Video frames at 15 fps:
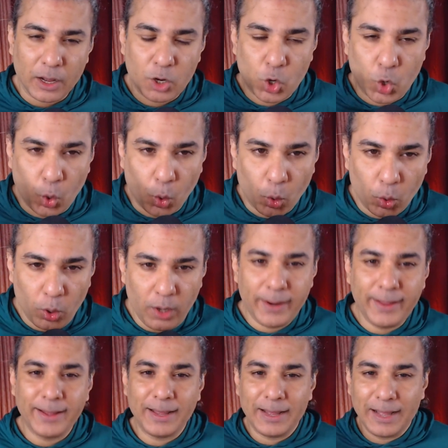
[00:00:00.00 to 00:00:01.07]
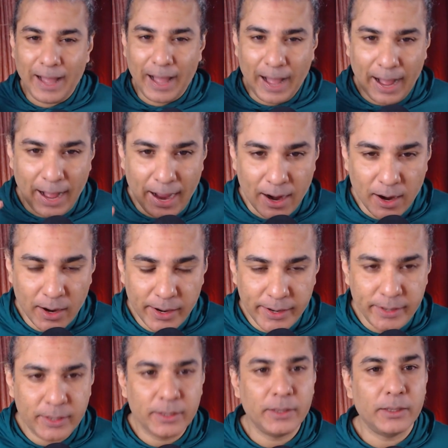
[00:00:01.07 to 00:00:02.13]
a cold,
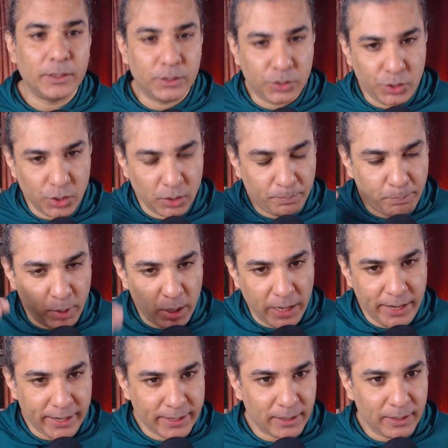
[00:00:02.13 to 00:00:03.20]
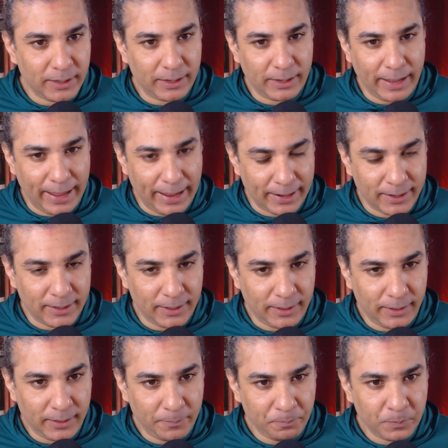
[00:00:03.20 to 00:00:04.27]
hard geopolitical angle,
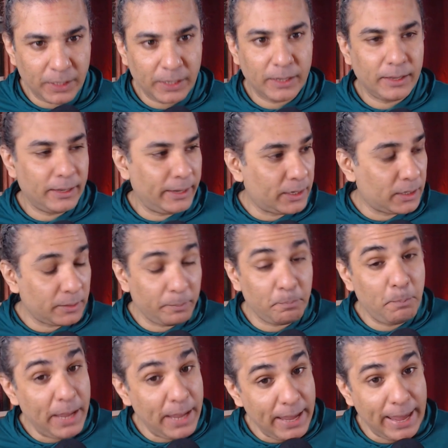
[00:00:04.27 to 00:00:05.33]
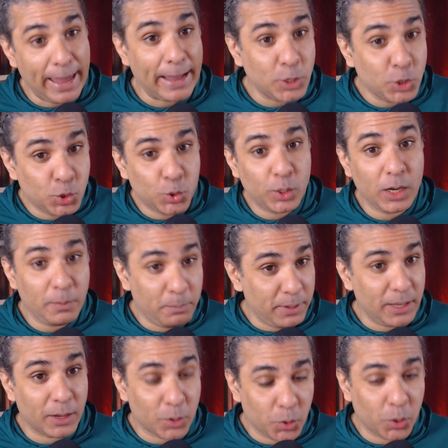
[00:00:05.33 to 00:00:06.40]
it may actually be
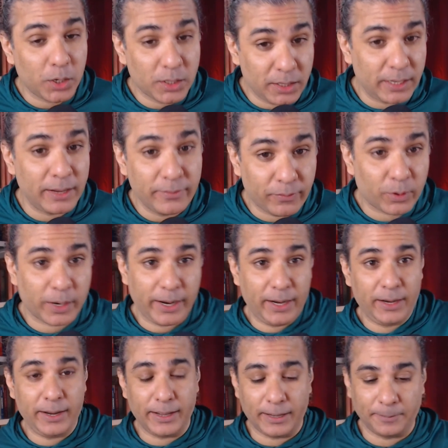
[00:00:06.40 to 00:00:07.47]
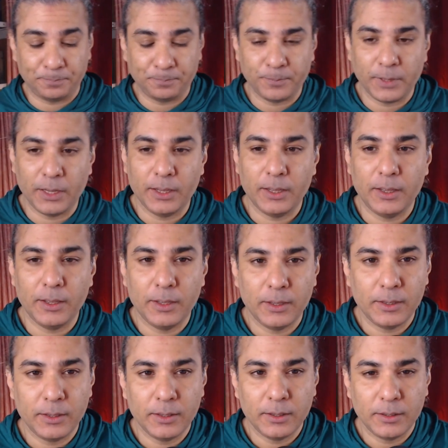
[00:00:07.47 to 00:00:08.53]
a good thing for India.
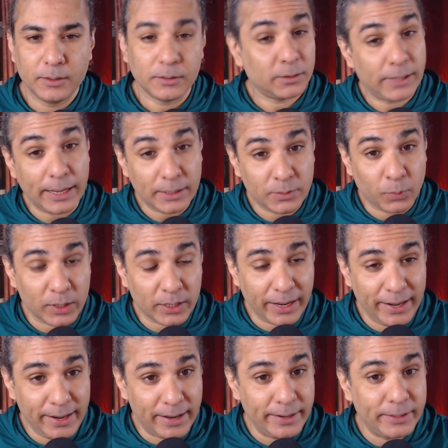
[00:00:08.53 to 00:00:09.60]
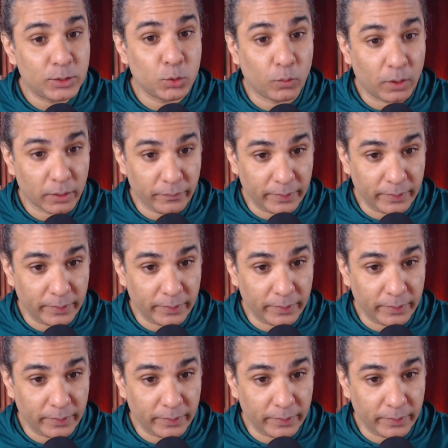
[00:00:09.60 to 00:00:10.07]
So that's what India needs to work